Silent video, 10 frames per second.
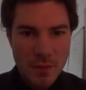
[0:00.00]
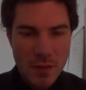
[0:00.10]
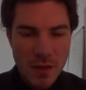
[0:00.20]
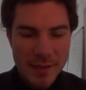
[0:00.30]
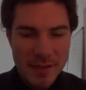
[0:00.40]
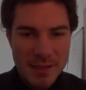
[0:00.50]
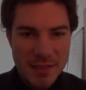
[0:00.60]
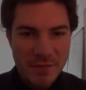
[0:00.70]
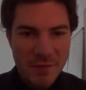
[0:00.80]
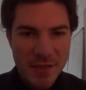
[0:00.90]
All right, that's a
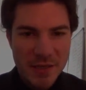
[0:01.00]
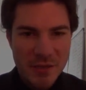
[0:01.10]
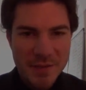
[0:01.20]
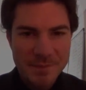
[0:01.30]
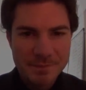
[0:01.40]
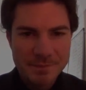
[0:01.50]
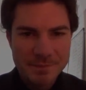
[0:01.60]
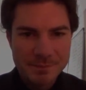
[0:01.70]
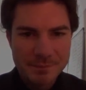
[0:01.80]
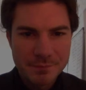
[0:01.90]
different way to do it.
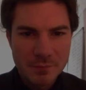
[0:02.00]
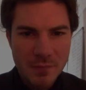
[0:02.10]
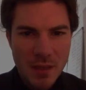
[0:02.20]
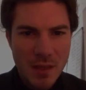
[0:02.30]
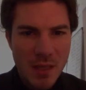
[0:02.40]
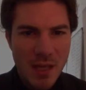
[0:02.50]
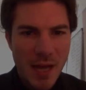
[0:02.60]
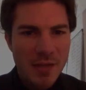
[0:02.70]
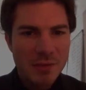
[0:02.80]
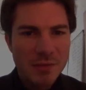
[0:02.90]

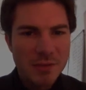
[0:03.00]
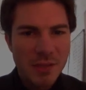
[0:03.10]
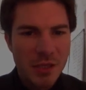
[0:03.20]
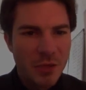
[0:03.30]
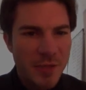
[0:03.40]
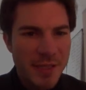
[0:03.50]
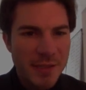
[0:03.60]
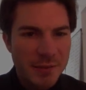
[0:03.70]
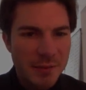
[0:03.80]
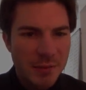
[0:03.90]
I don't
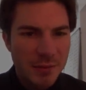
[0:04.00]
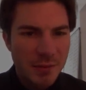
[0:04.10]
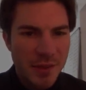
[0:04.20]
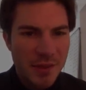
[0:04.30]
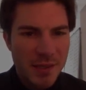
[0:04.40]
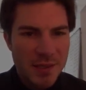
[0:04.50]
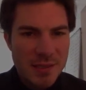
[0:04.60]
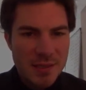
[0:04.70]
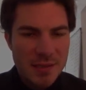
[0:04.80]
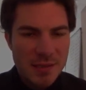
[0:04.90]
agree with
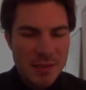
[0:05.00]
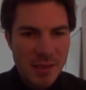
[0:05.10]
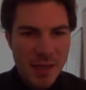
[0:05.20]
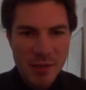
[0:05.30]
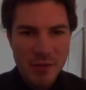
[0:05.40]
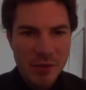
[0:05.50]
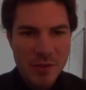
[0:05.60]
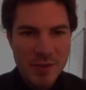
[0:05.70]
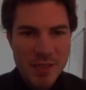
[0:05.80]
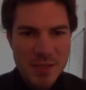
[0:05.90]
this. I don't agree
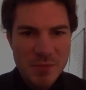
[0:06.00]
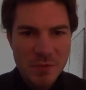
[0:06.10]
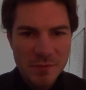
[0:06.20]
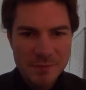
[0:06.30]
with this move.